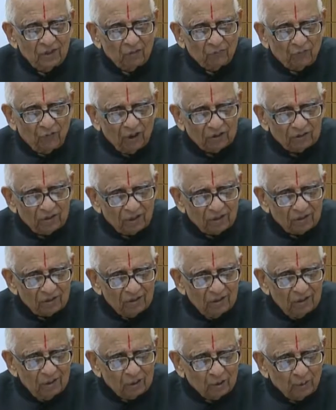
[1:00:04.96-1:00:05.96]
A father
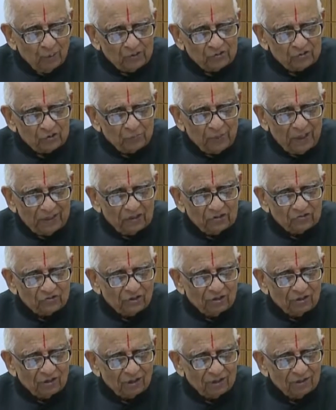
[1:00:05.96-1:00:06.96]
towards his minor
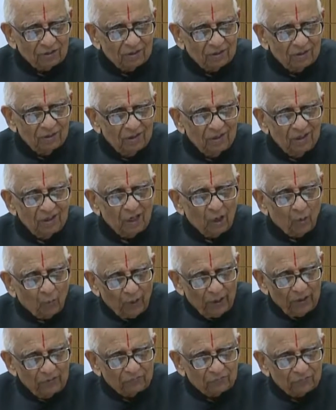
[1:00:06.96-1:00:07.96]
children, a
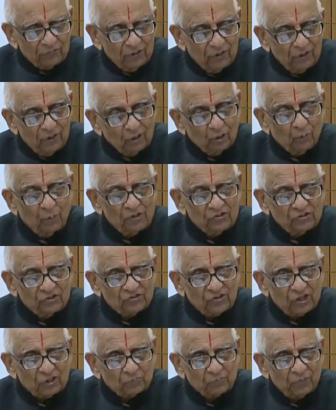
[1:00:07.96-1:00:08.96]
wife towards
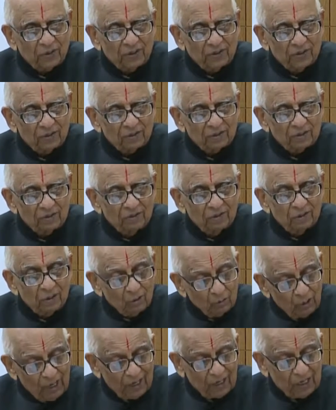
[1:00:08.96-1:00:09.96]
his husband,
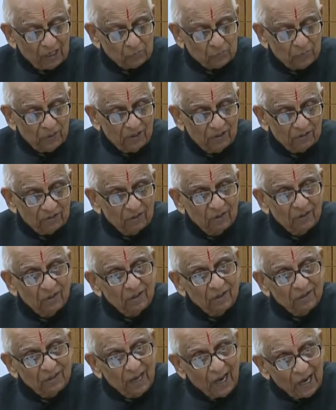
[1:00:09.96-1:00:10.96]
or her husband,
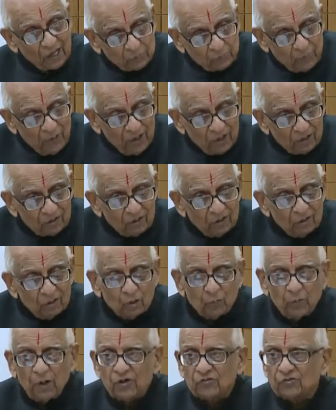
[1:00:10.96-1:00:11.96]
a husband
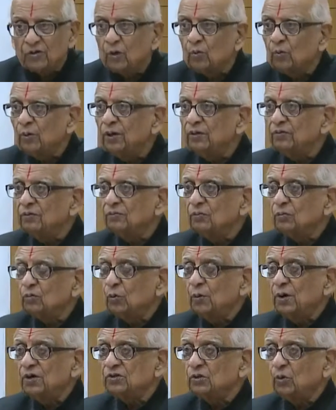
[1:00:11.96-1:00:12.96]
towards her wife,
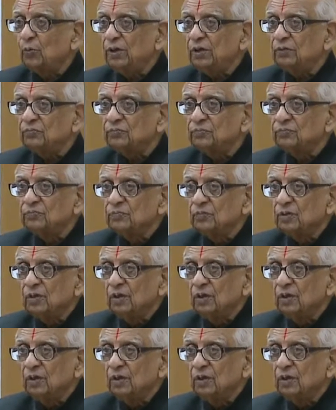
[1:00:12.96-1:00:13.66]
towards the wife.